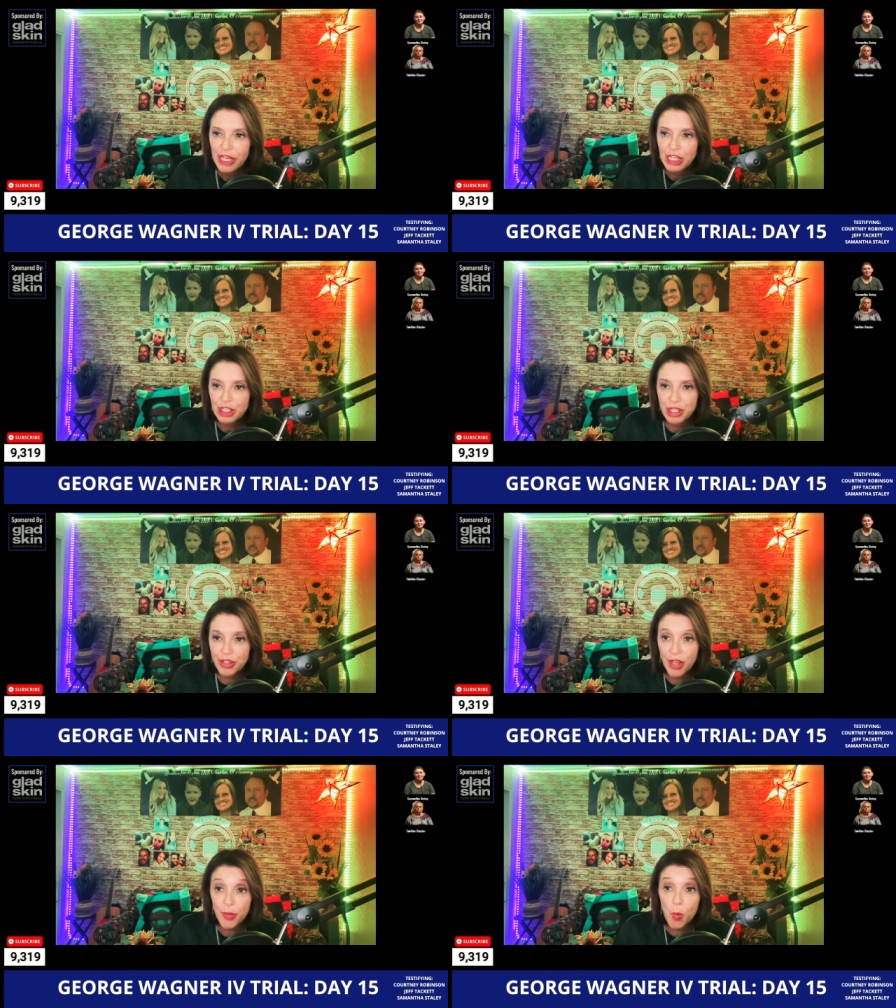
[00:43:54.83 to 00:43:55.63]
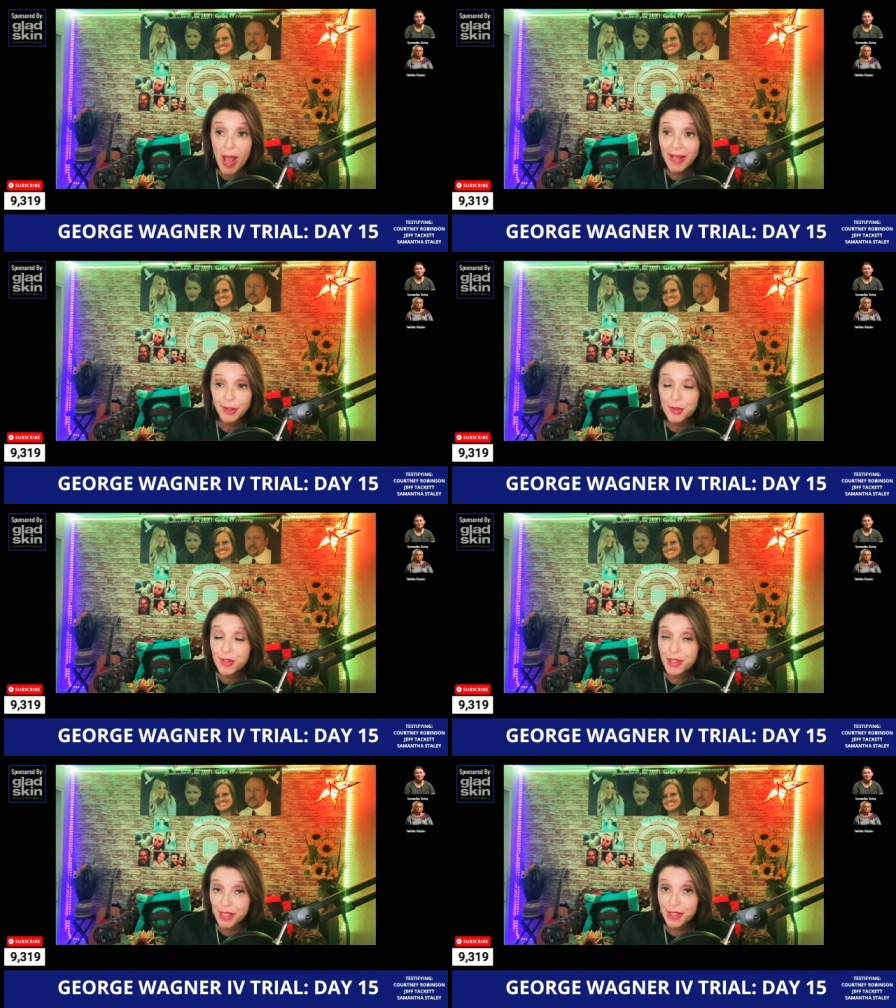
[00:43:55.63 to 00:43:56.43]
She thought the Wagners
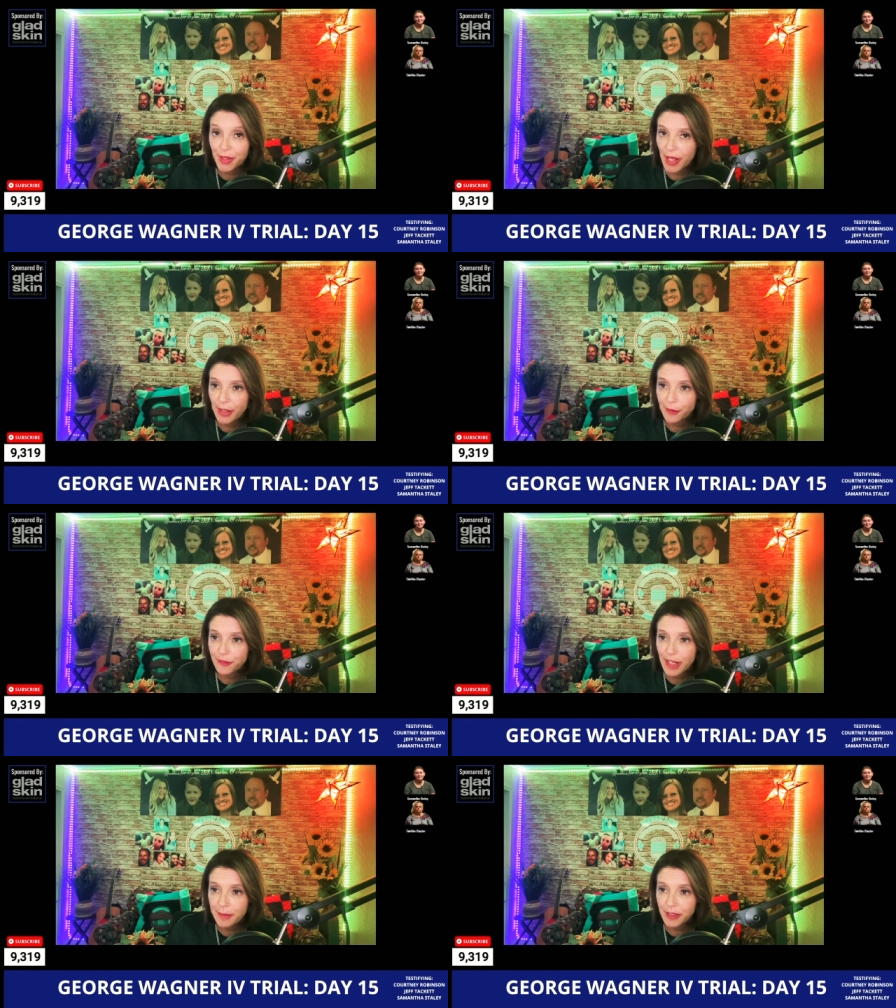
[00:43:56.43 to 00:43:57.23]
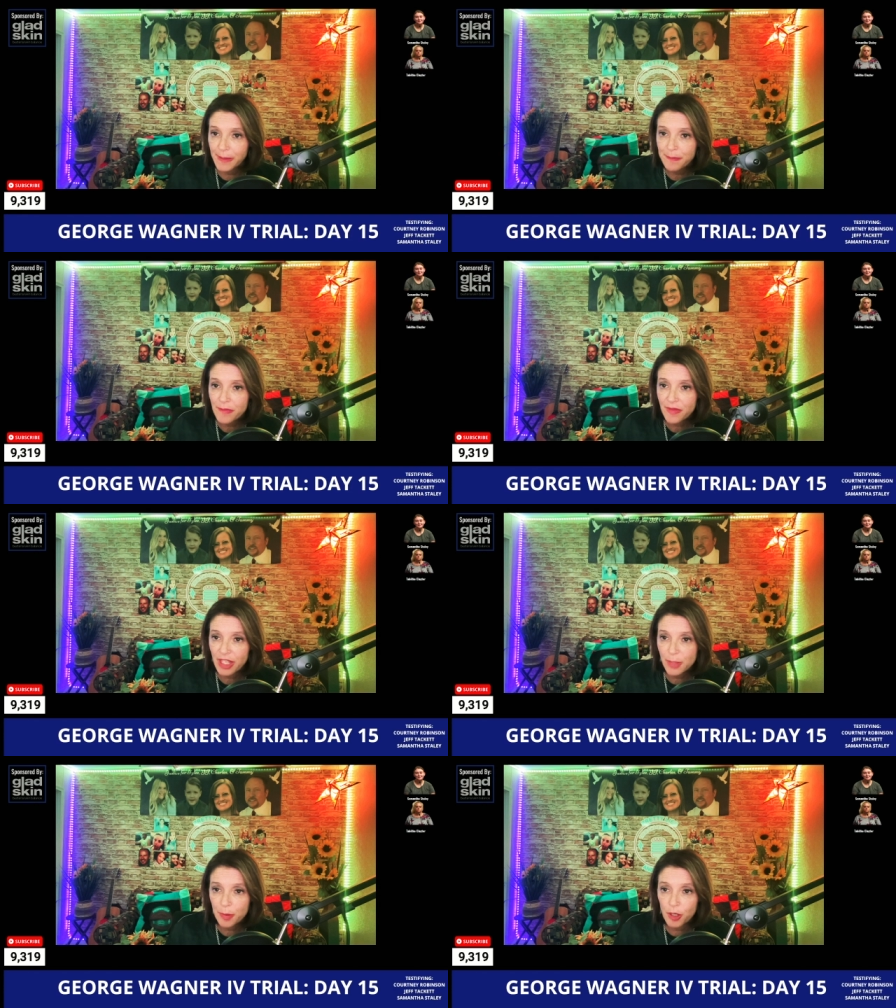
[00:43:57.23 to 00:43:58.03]
didn't like her family.
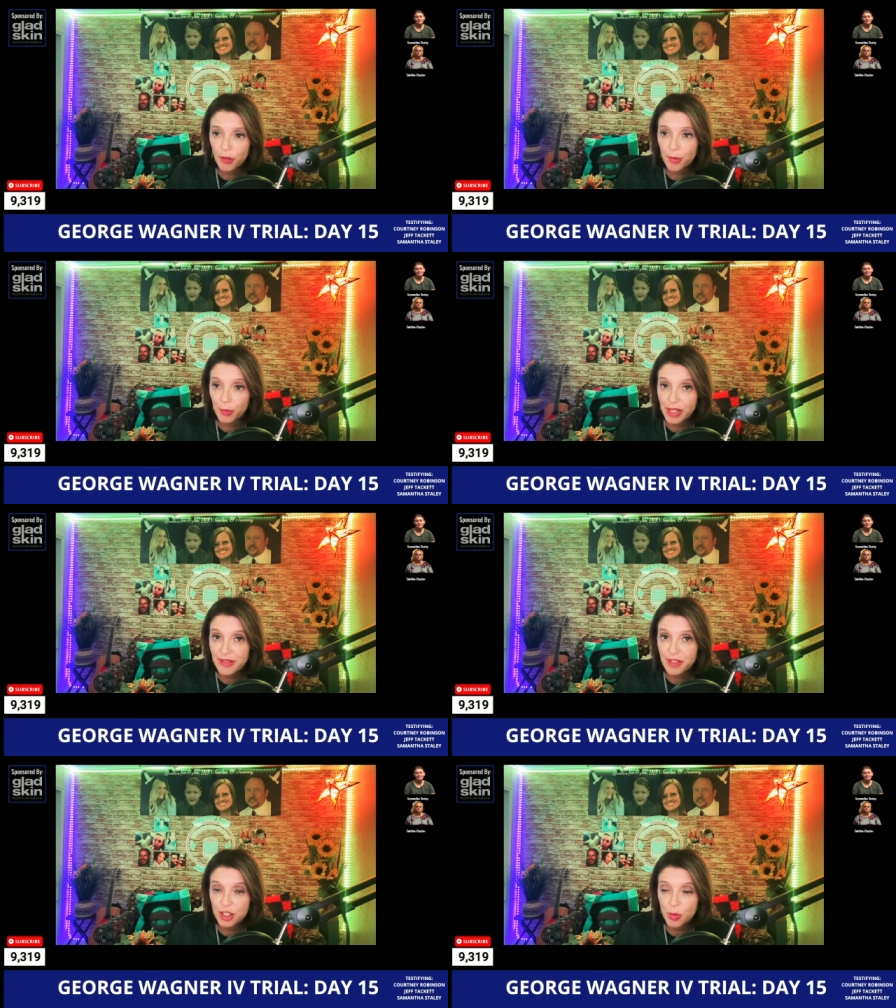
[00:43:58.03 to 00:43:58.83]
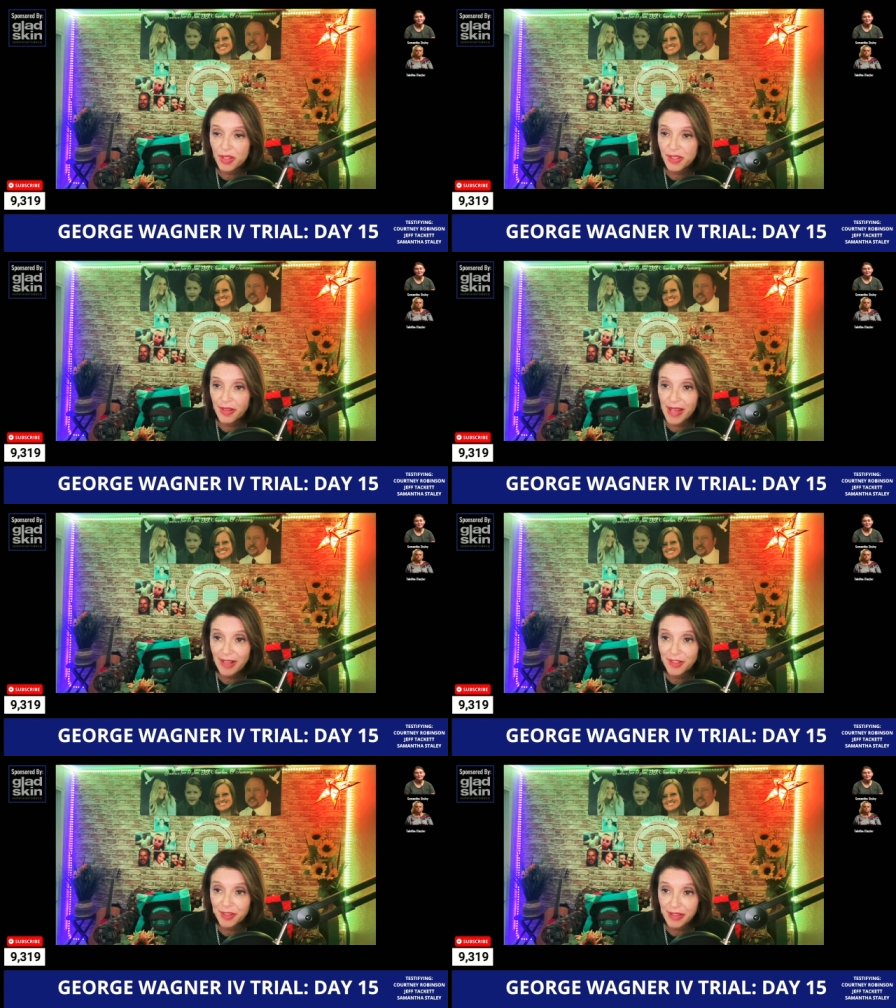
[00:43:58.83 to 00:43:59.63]
That's part of the reason she wasn't
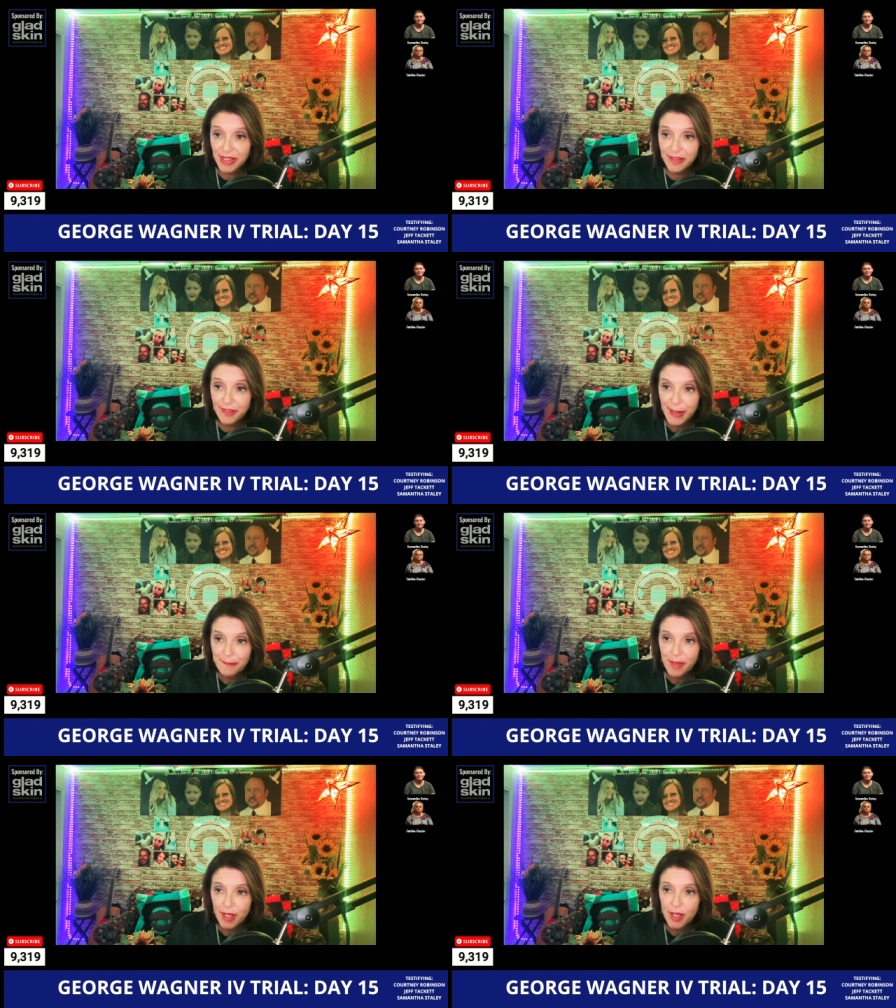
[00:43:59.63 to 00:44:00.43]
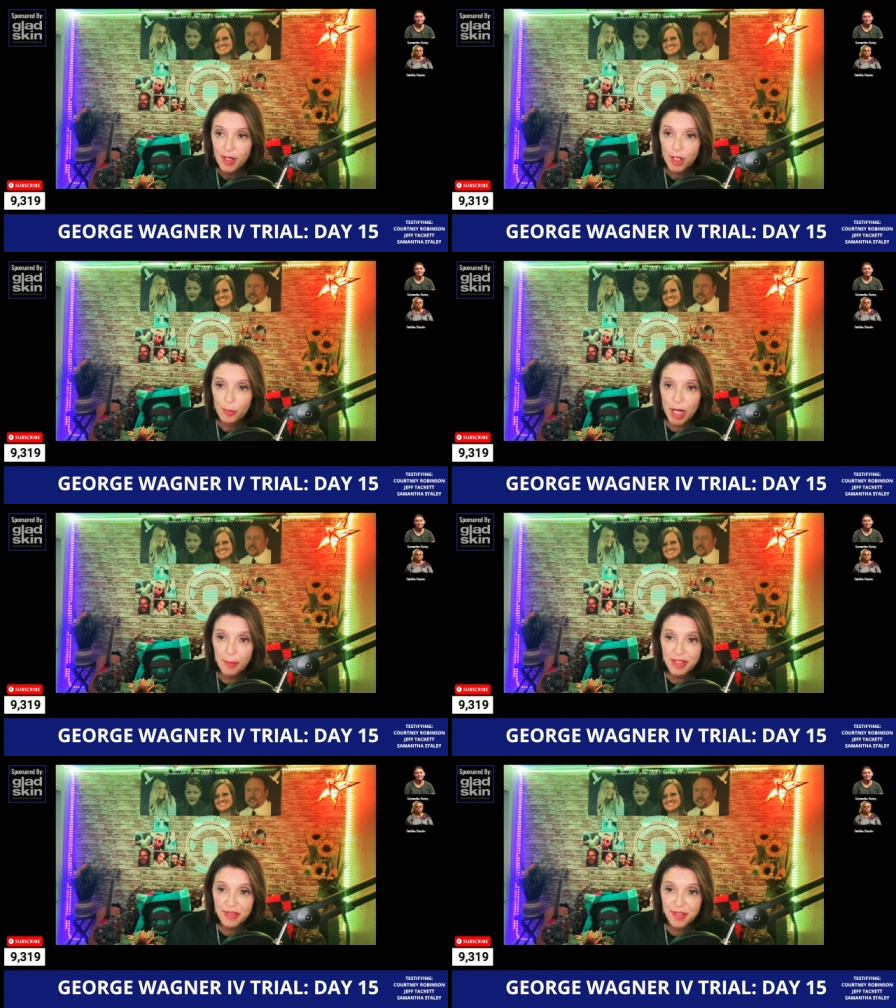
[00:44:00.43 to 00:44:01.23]
allowed to leave. Her mom
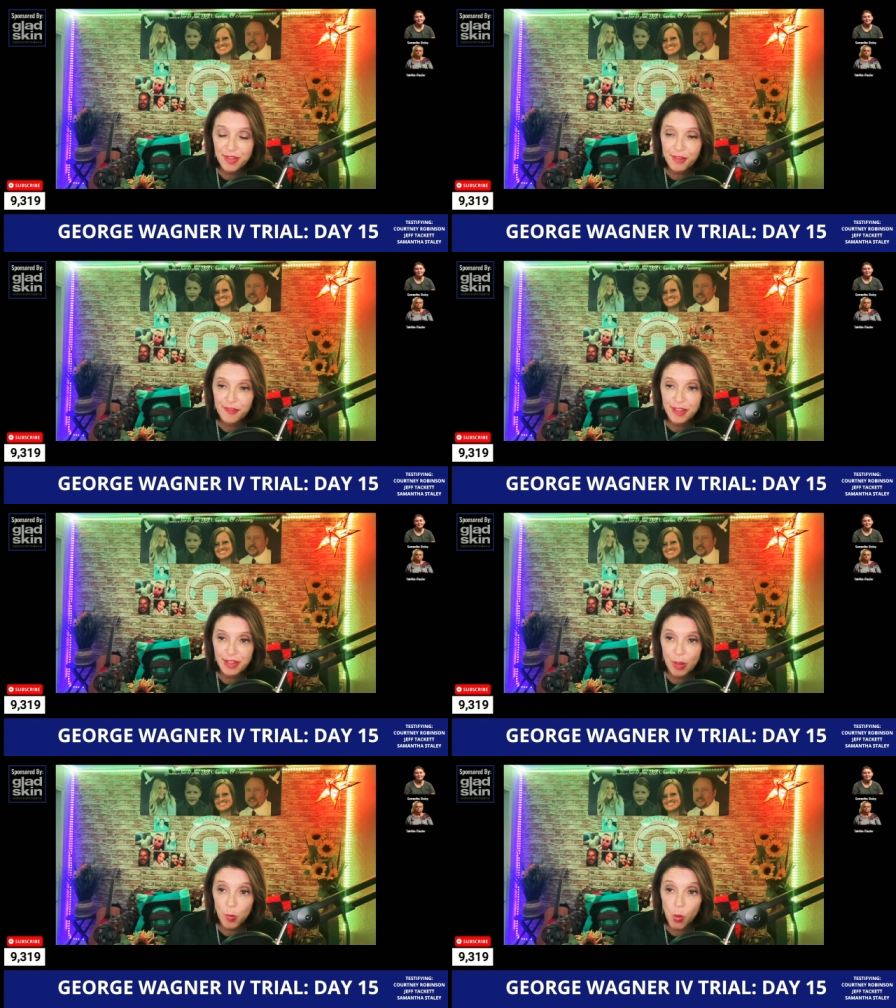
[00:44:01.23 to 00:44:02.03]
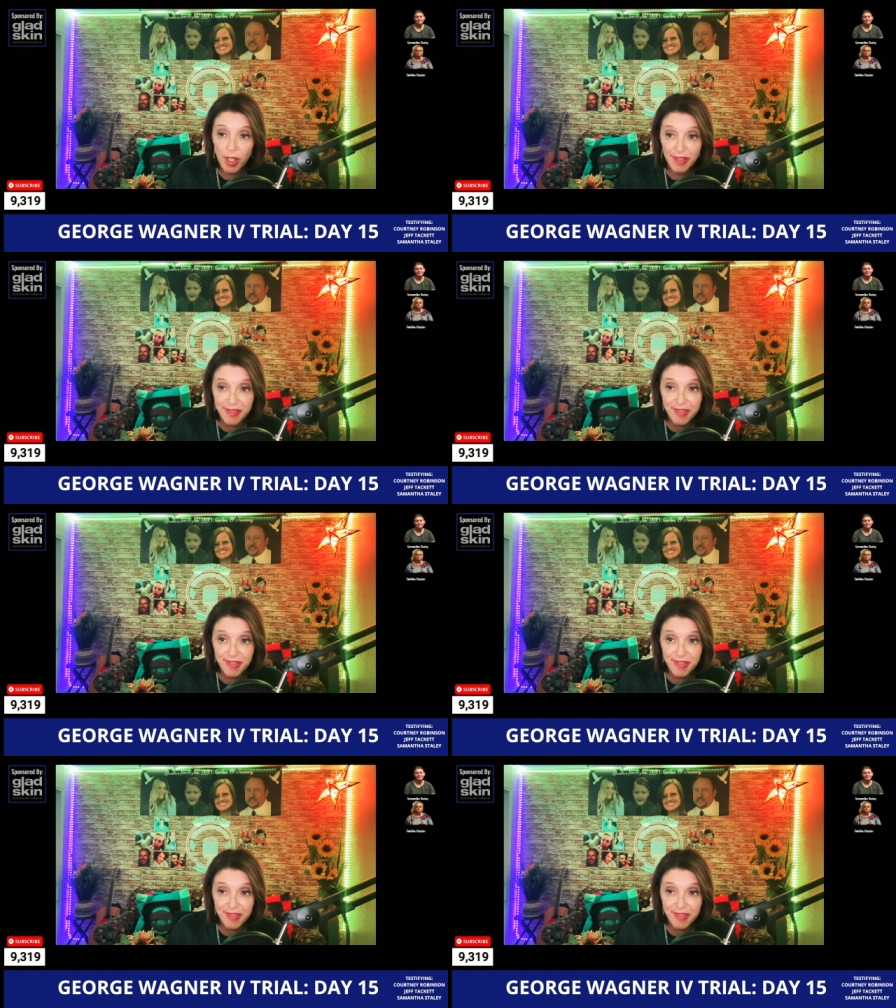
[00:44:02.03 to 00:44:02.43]
and sister visited once